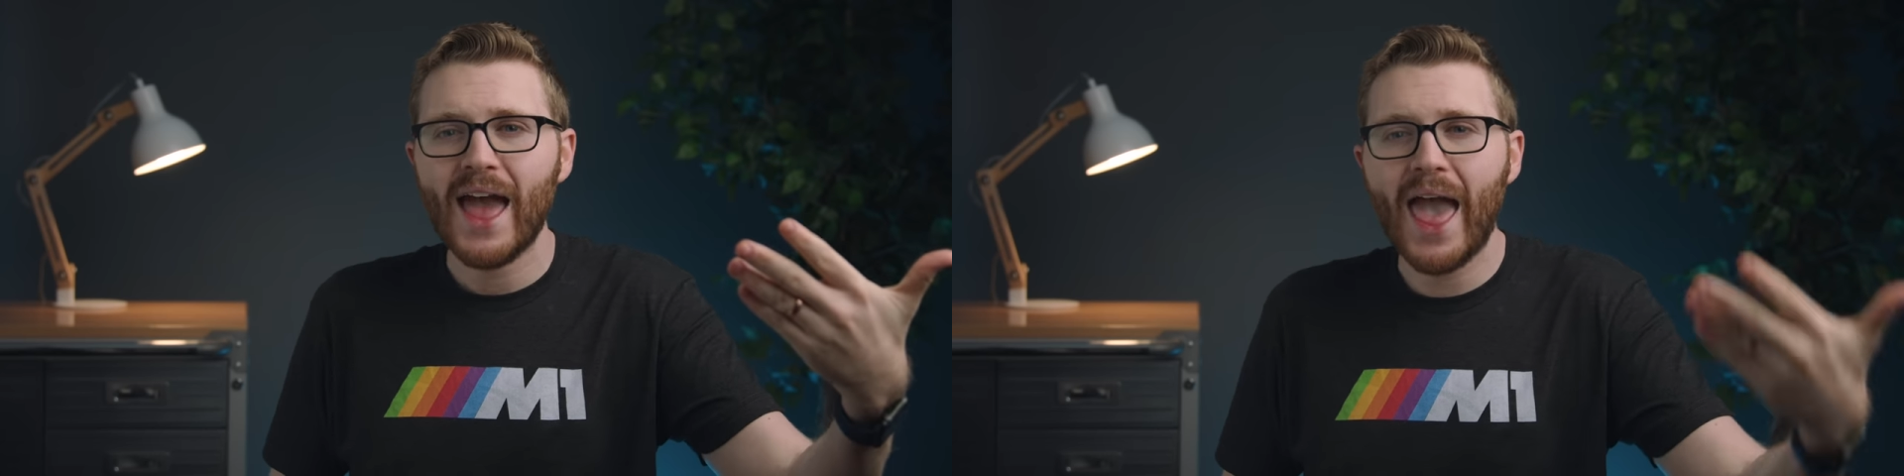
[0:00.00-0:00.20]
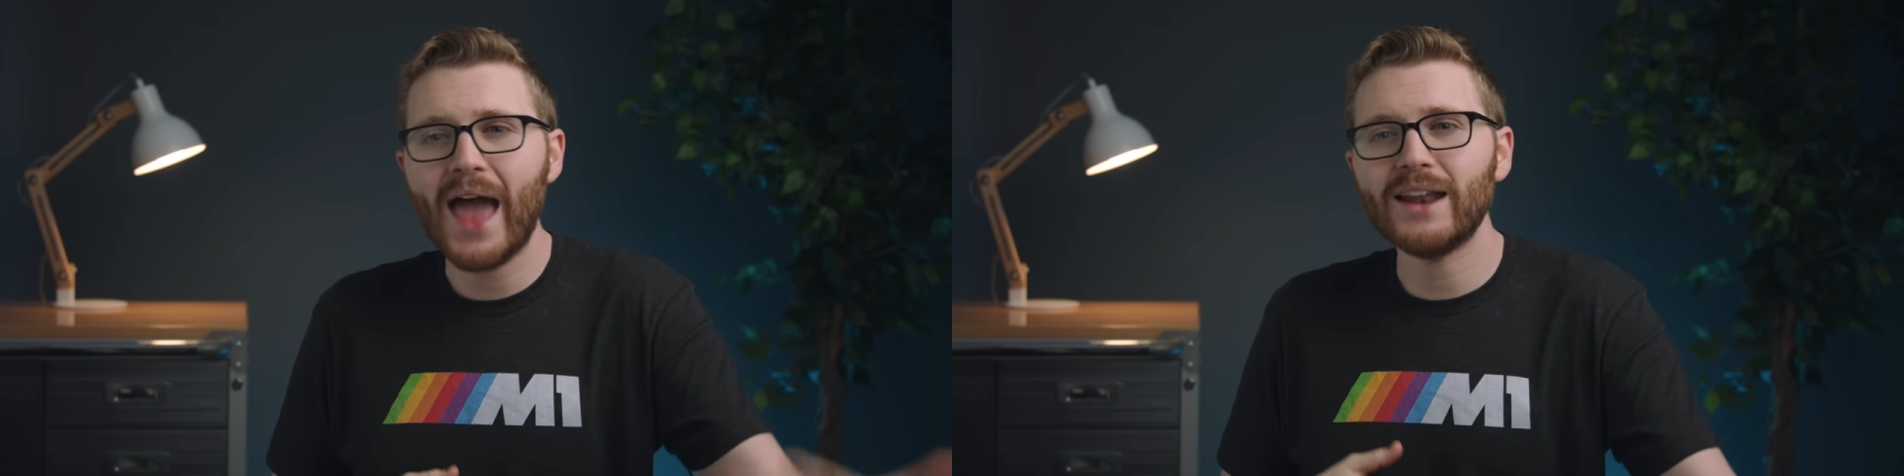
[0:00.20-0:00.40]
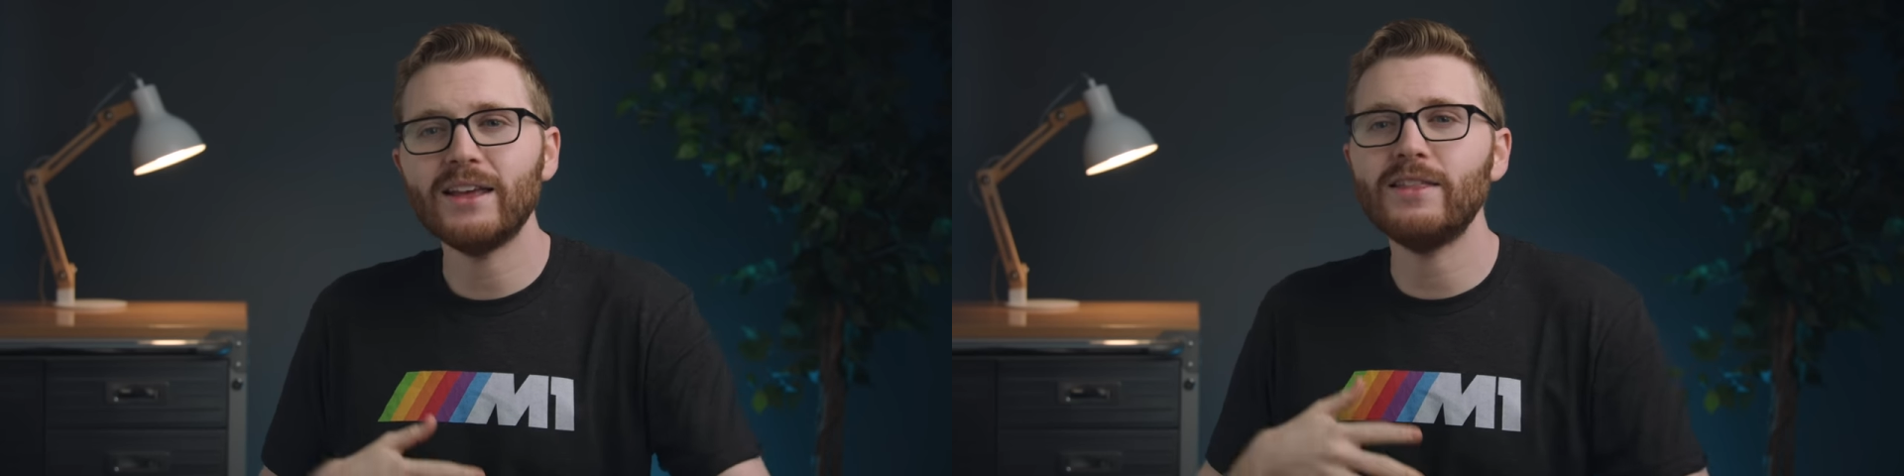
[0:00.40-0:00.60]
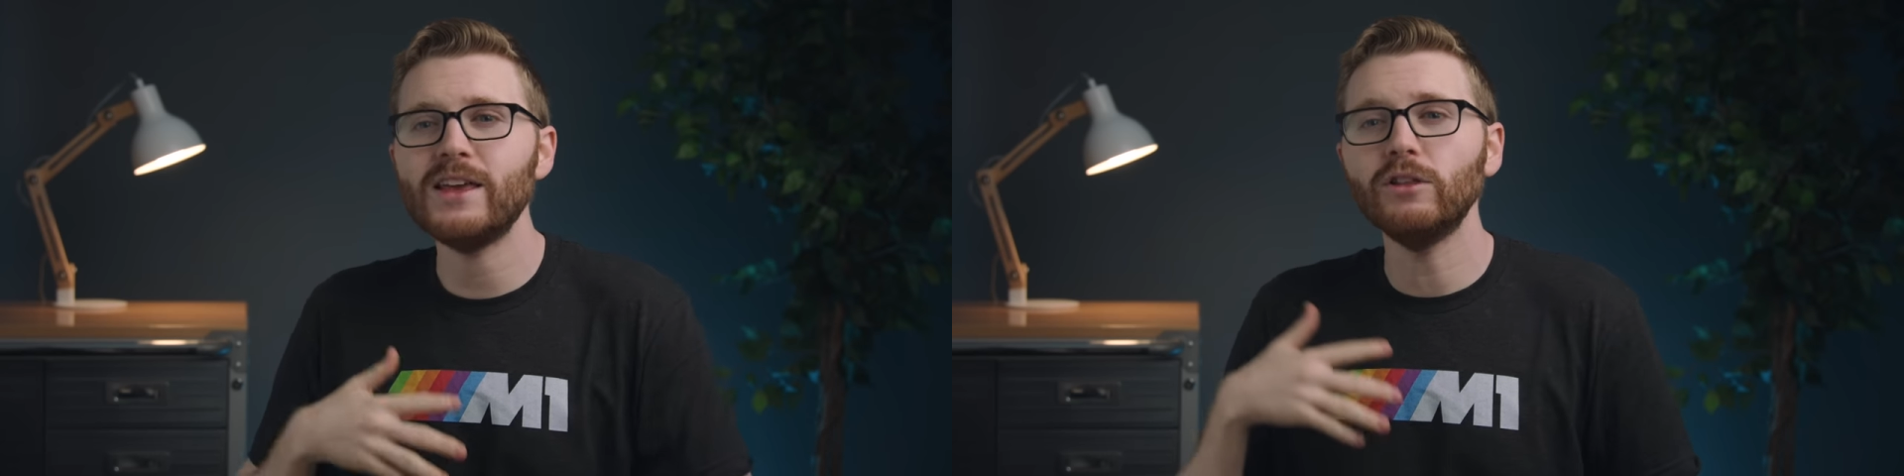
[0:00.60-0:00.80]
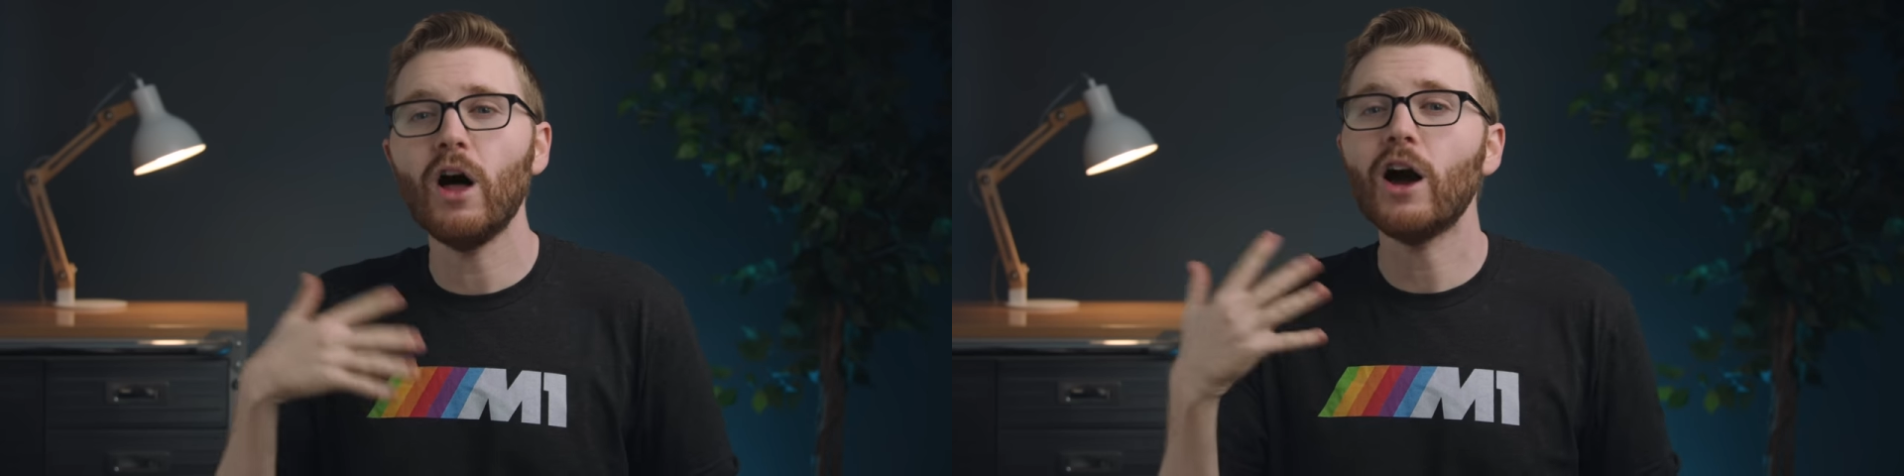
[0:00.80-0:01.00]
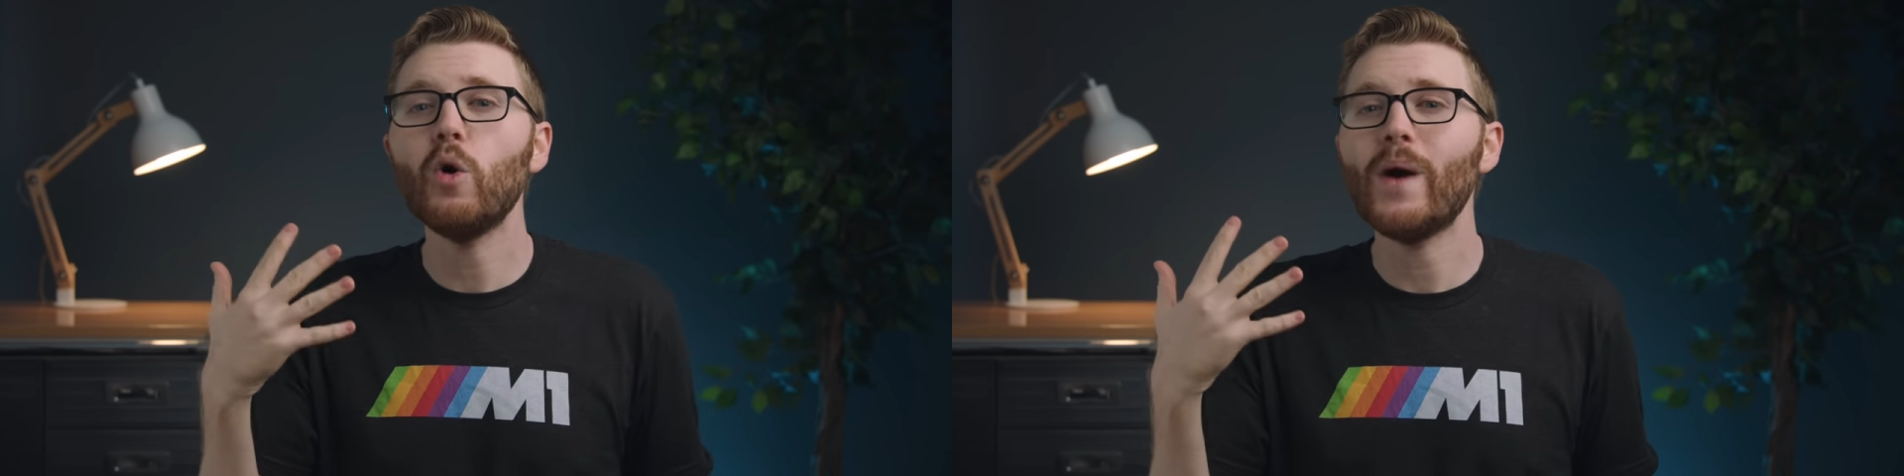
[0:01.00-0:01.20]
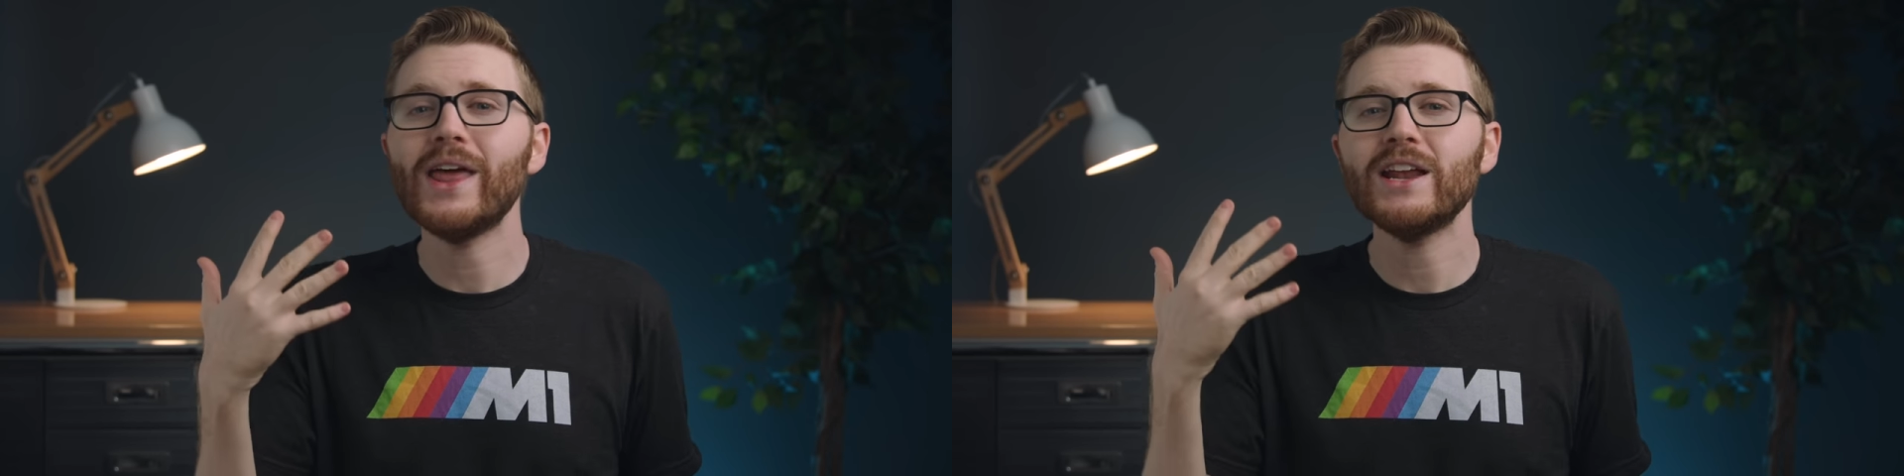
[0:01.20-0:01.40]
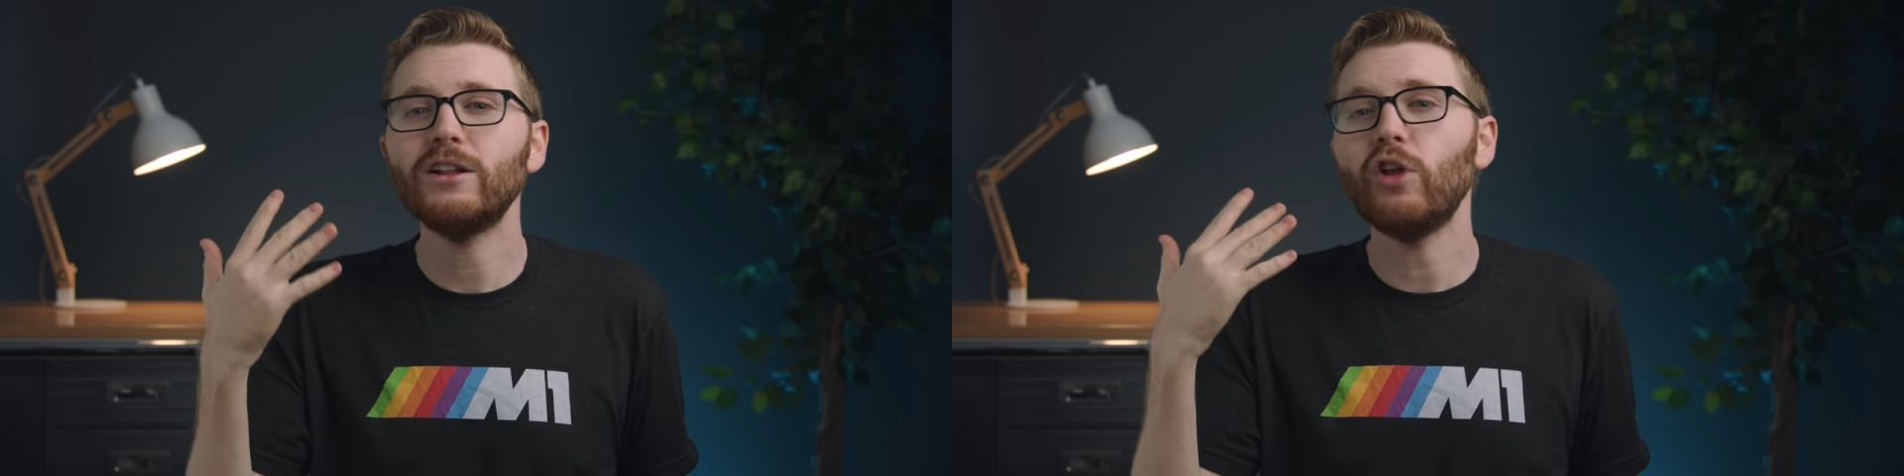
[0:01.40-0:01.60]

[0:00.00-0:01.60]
and the long-awaited,